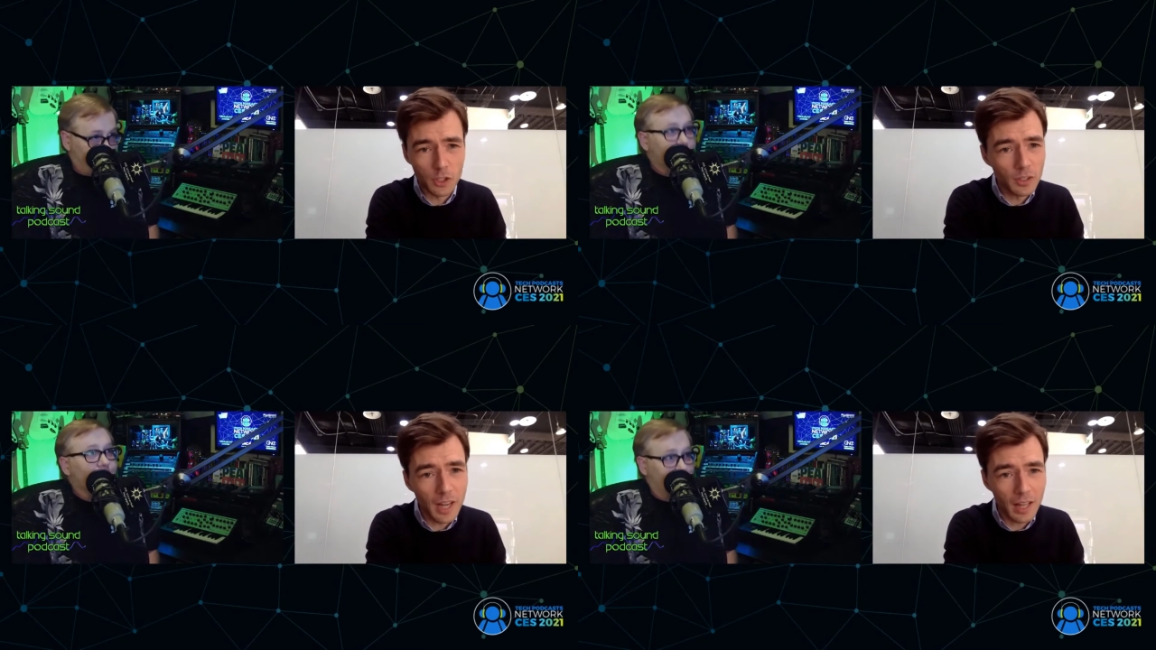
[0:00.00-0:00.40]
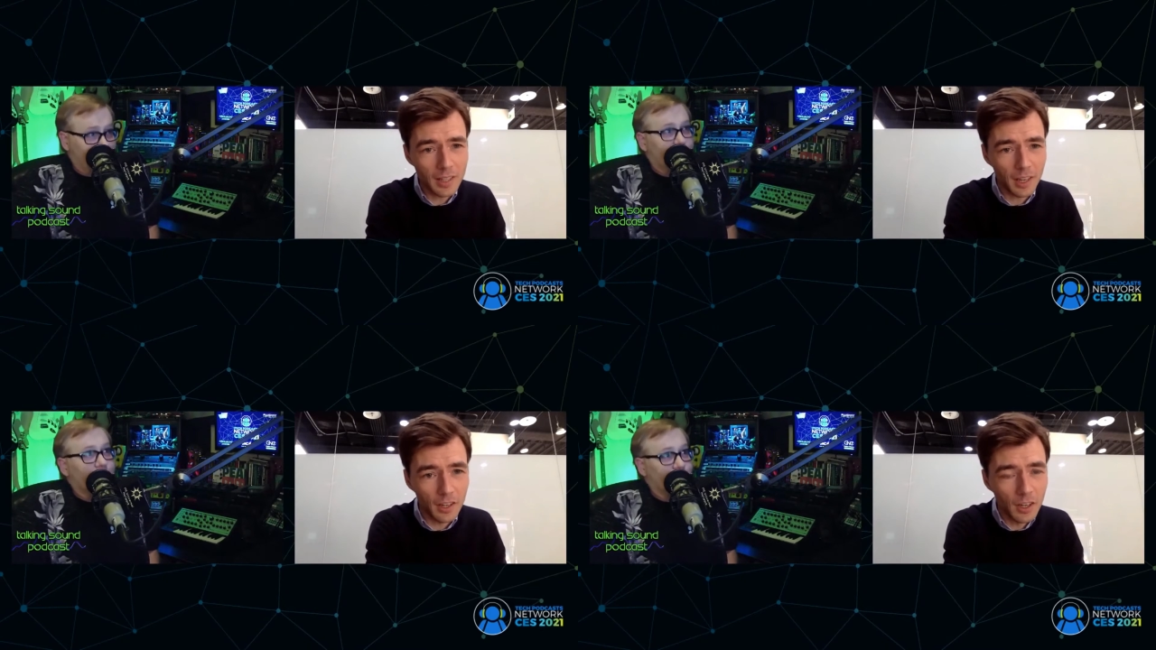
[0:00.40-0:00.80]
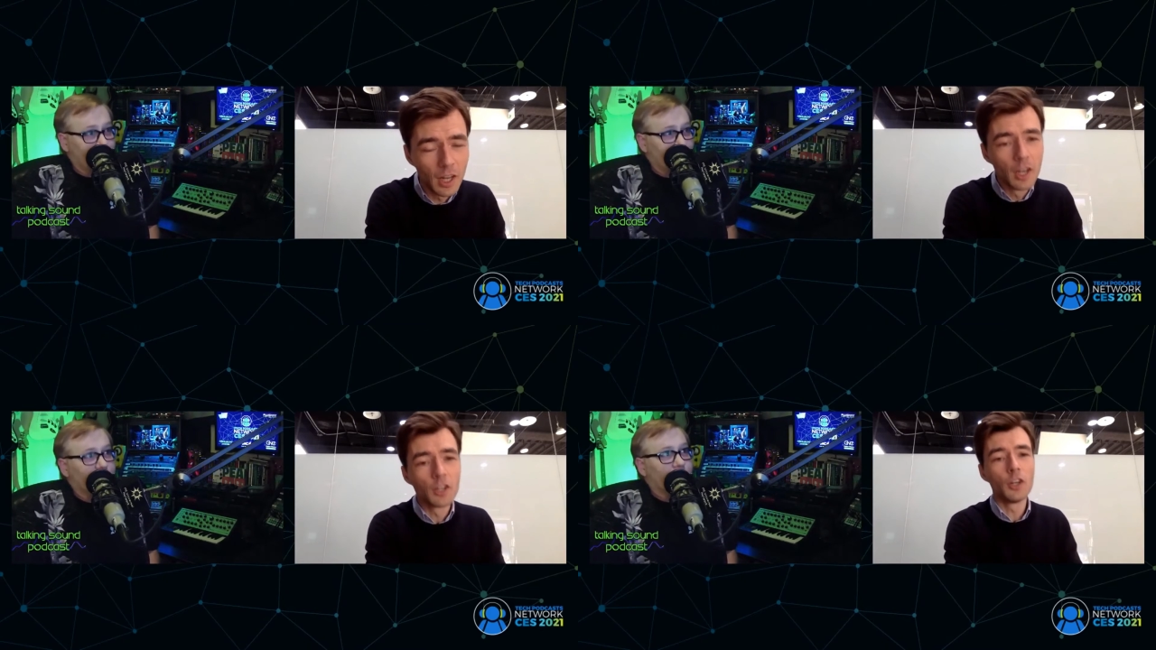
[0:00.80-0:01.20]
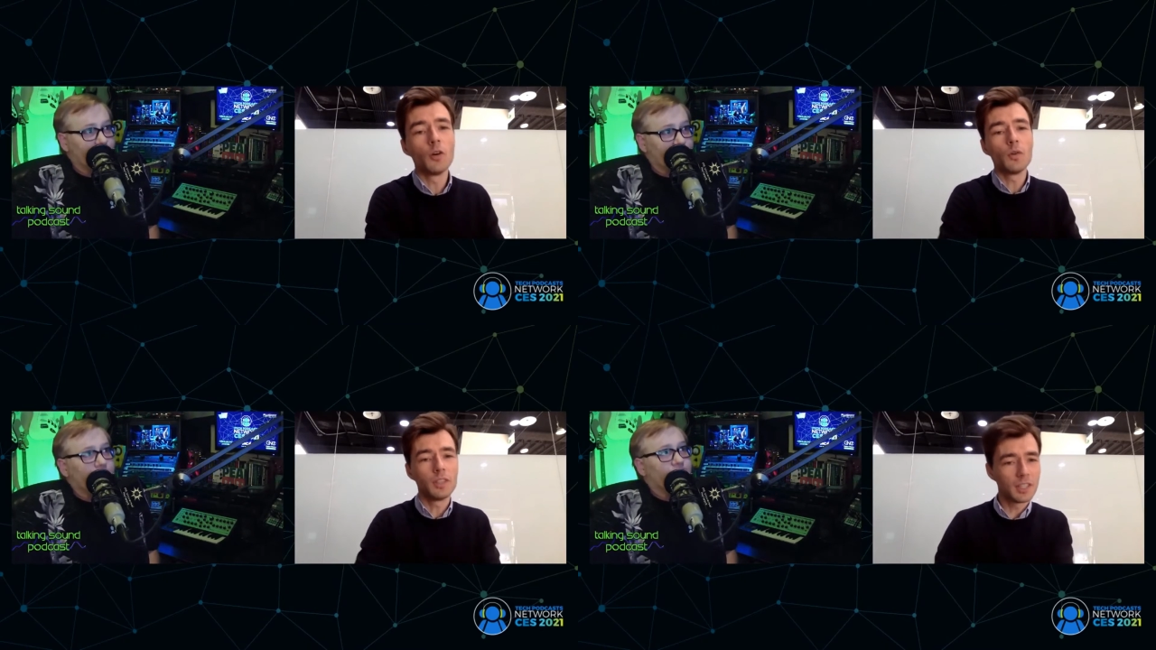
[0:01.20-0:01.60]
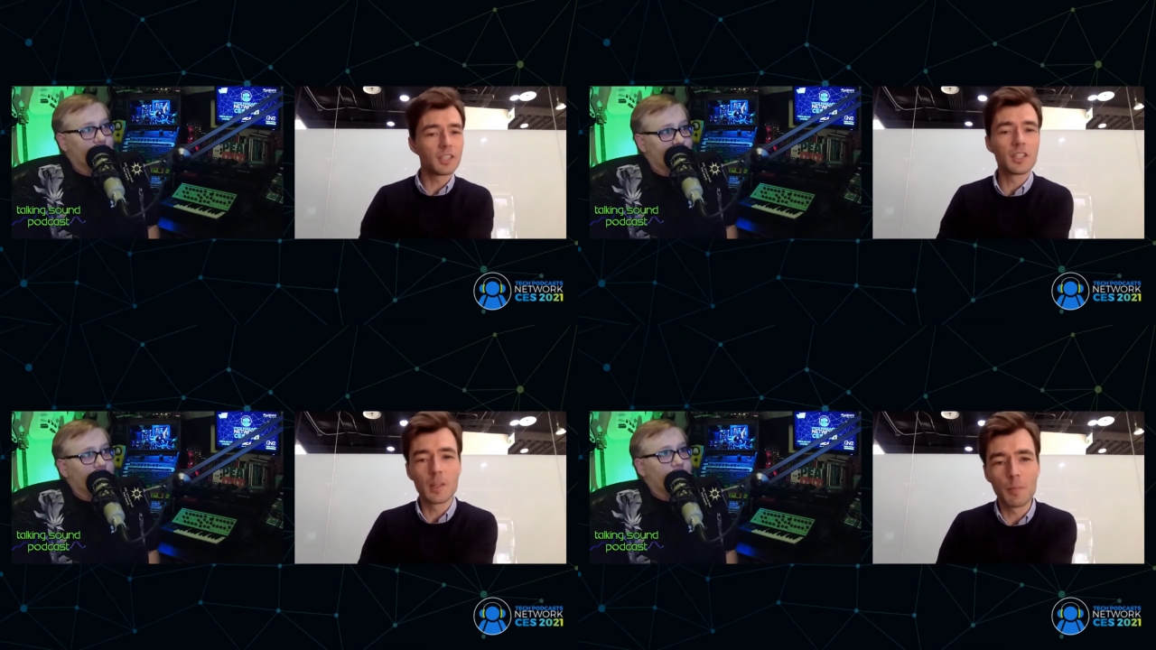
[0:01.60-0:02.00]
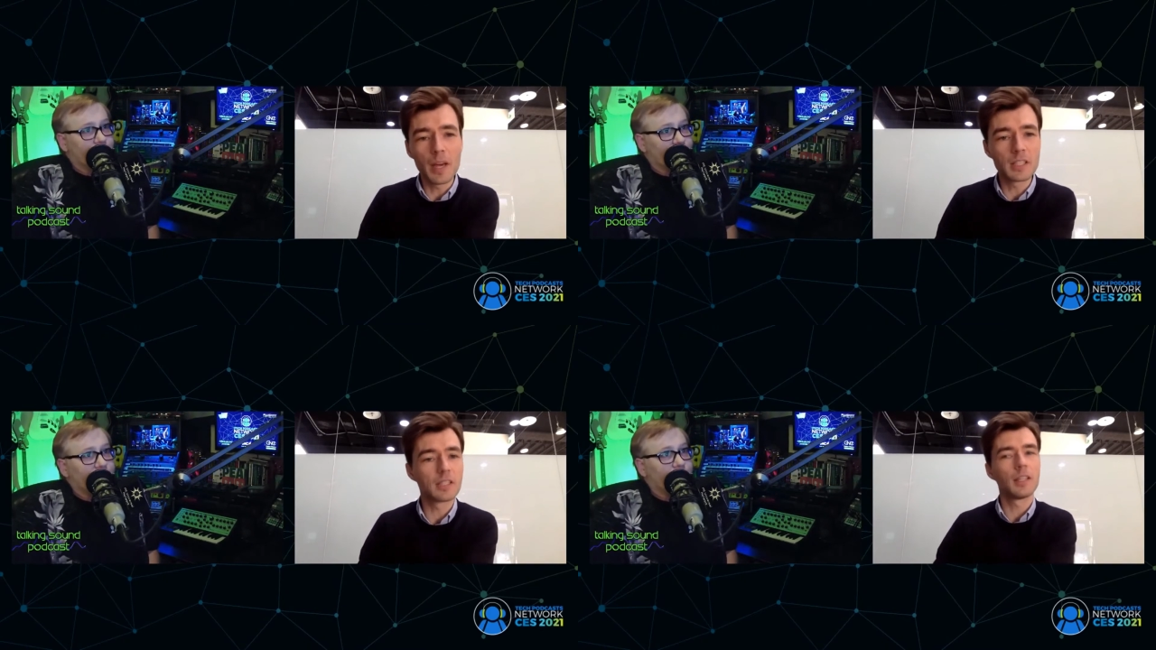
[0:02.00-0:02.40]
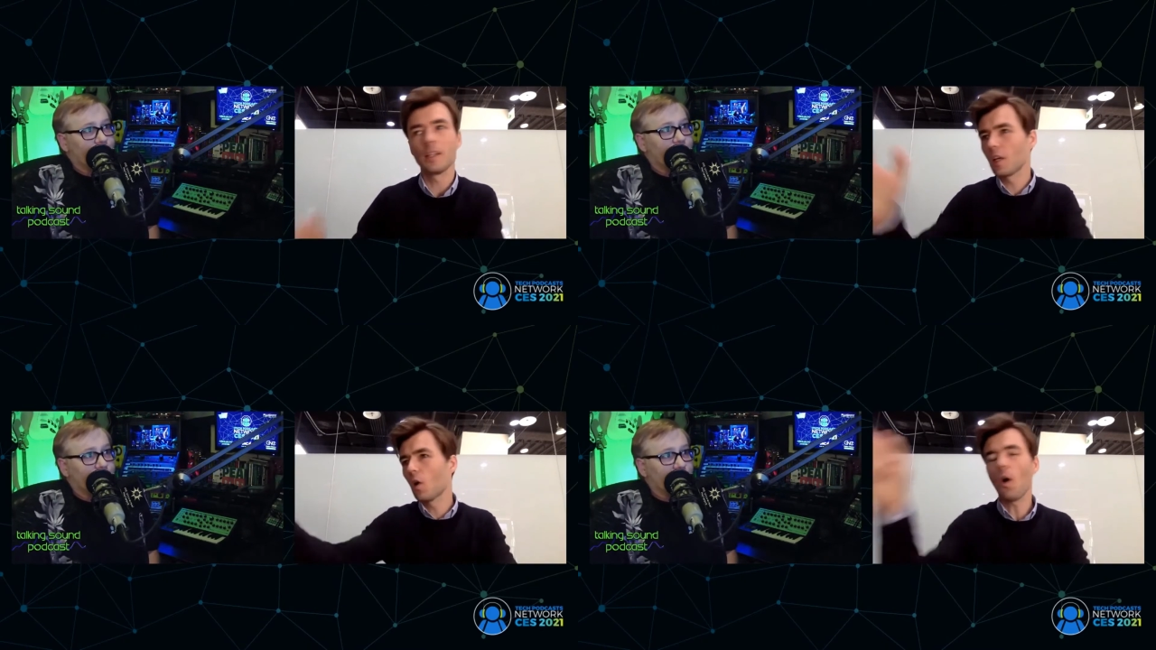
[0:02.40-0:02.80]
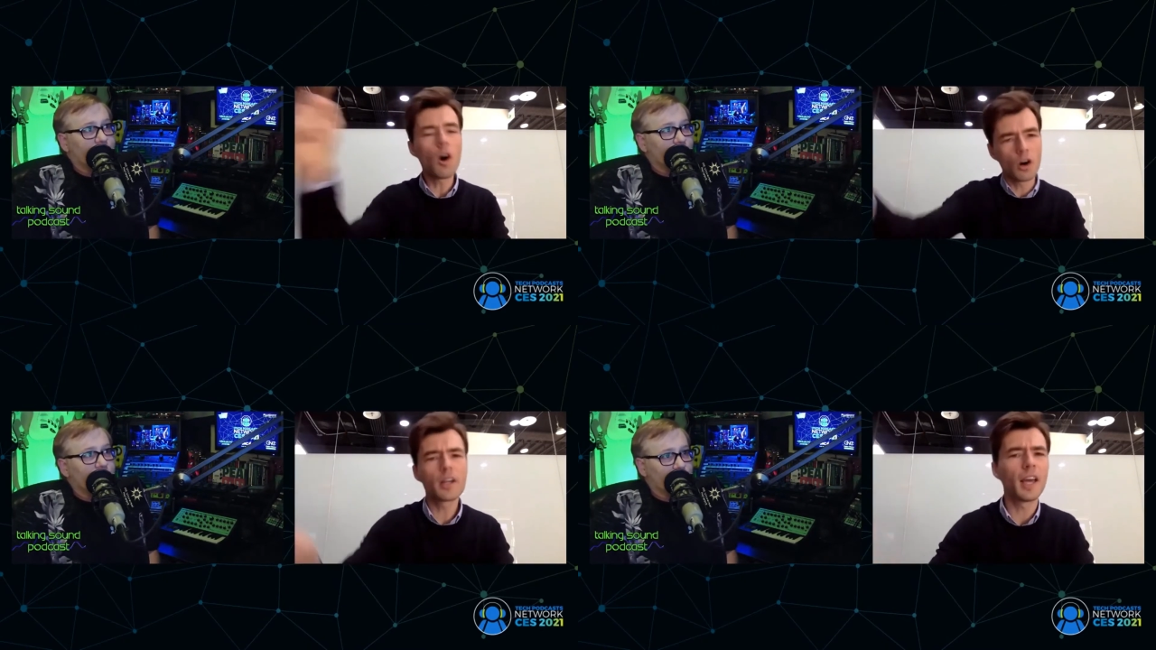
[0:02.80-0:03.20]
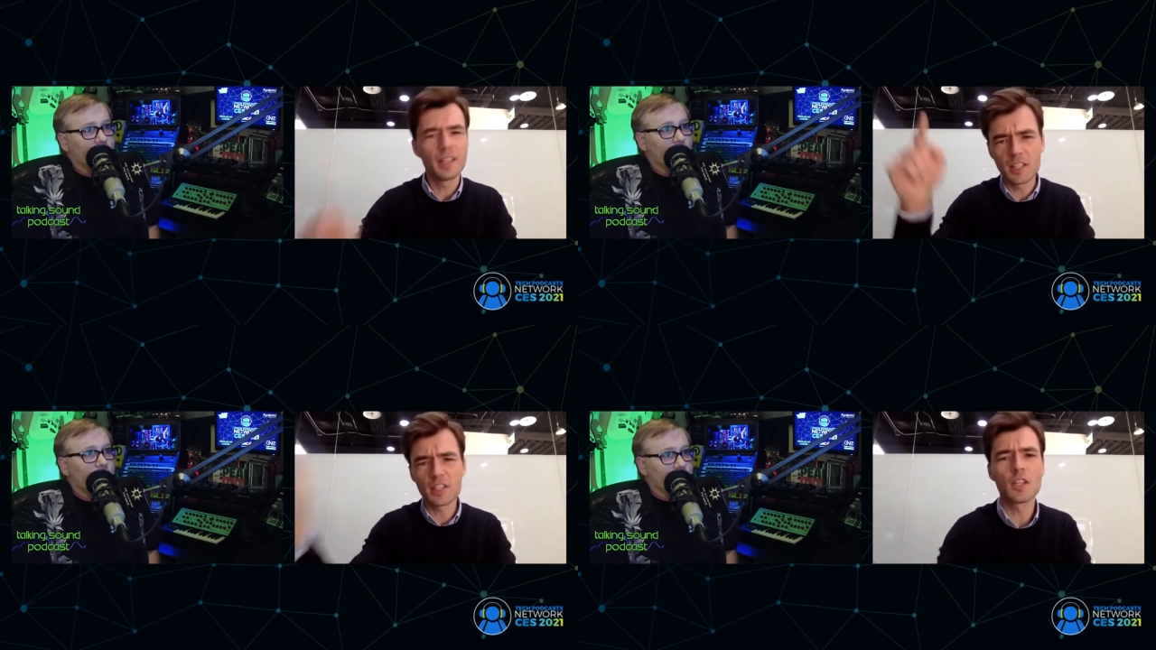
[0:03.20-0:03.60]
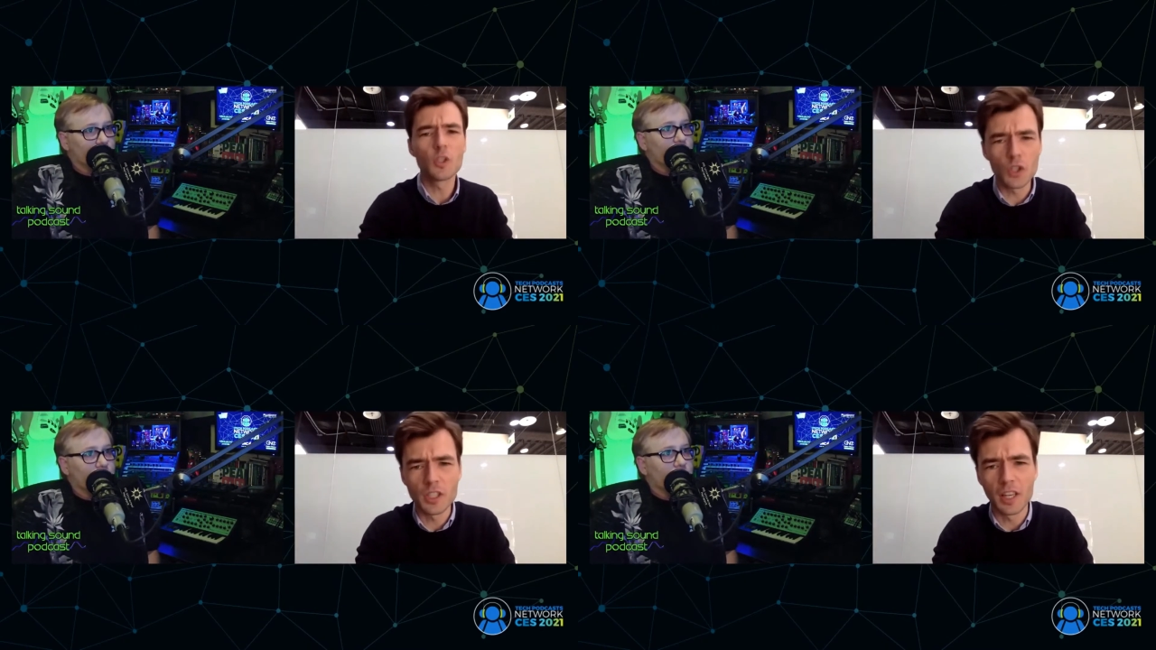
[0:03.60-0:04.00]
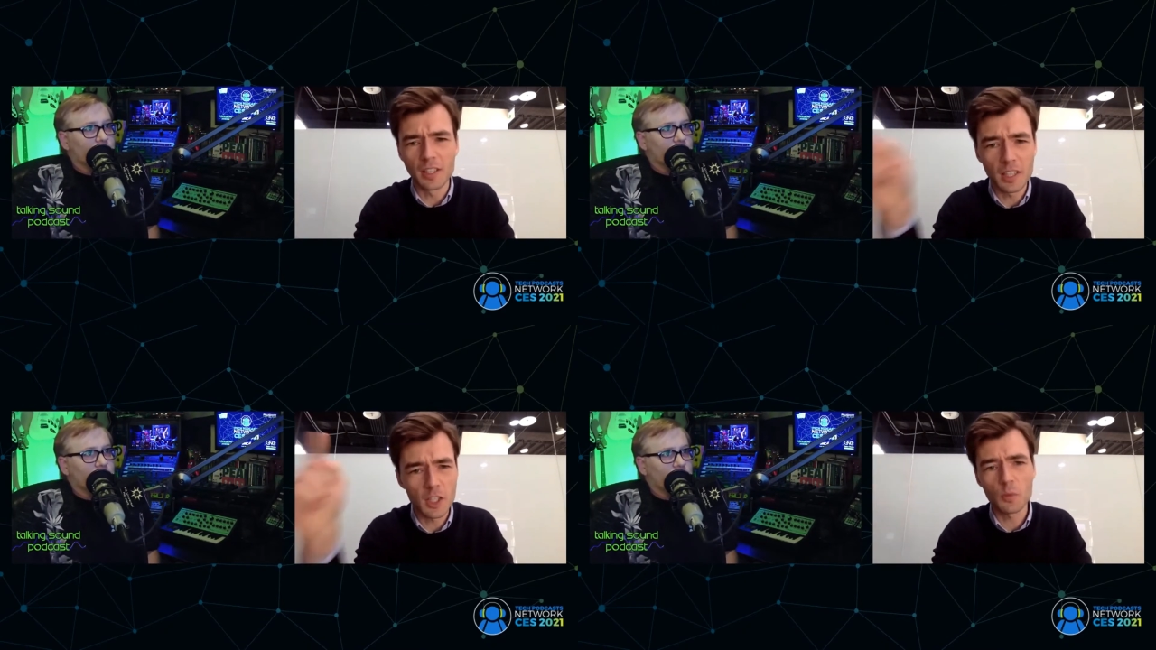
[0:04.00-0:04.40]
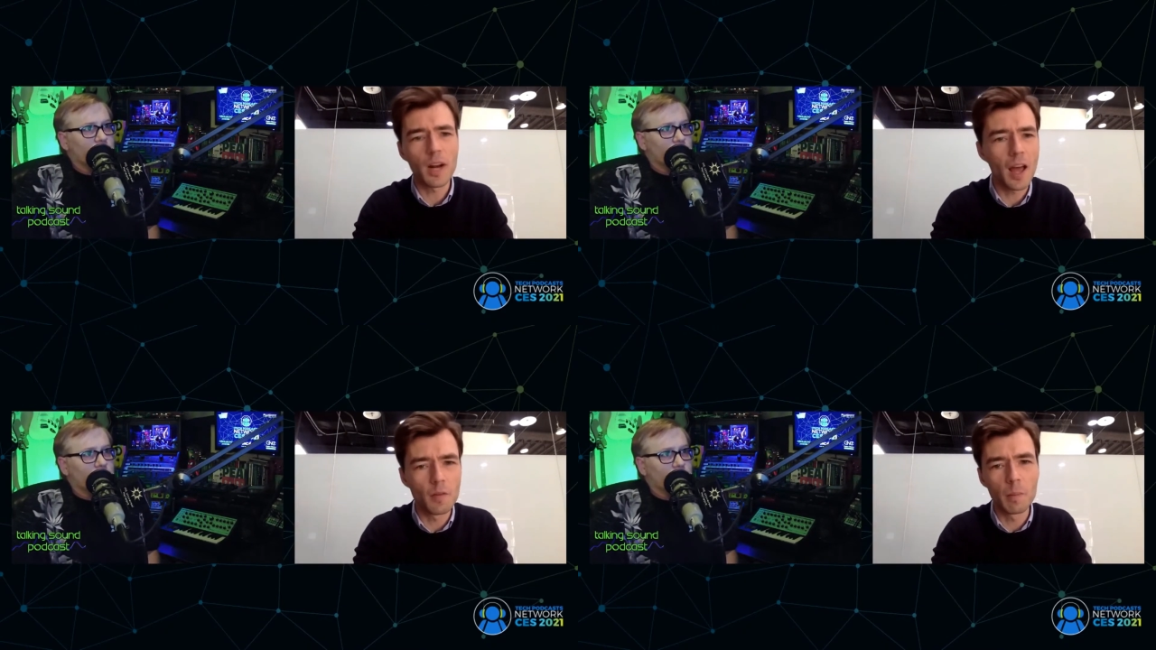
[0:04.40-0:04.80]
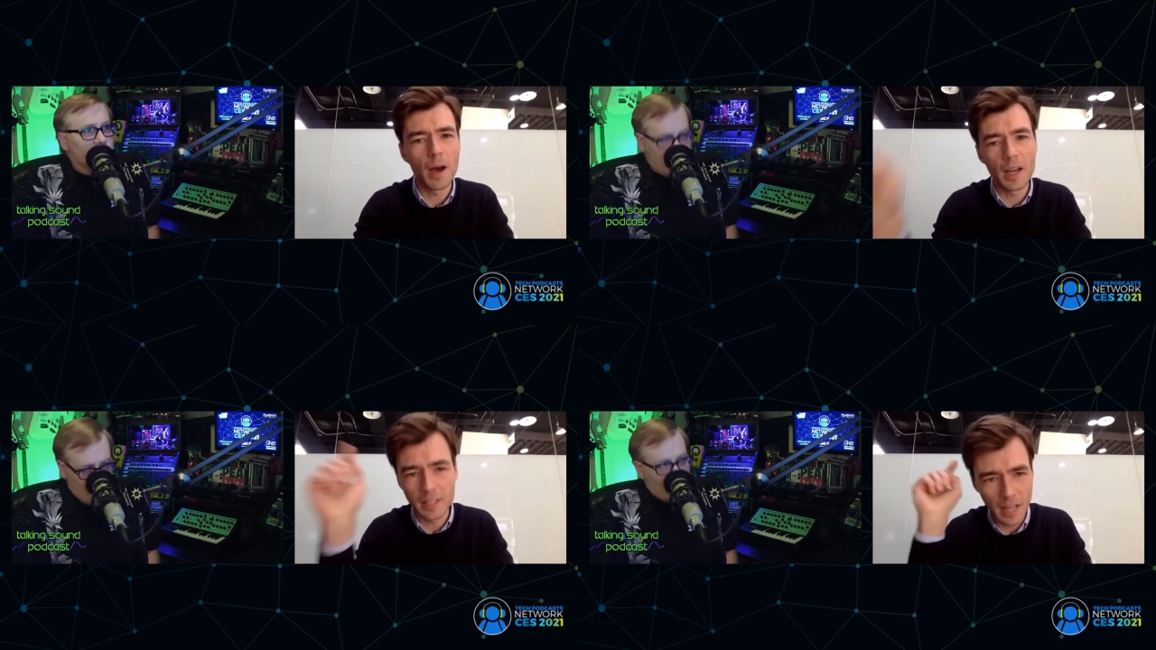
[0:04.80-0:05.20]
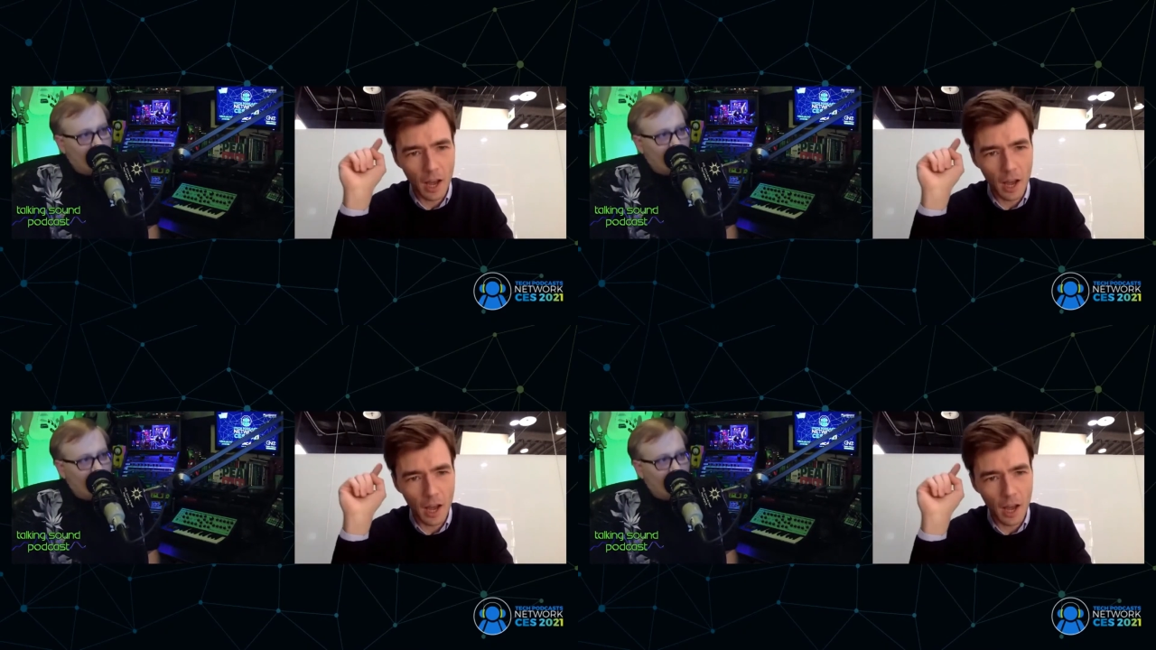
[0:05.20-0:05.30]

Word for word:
Speaker 1: we're still not there. You know, this is the basis. And then they go, oh, okay, this is interesting. This is what I have in yeah. mind.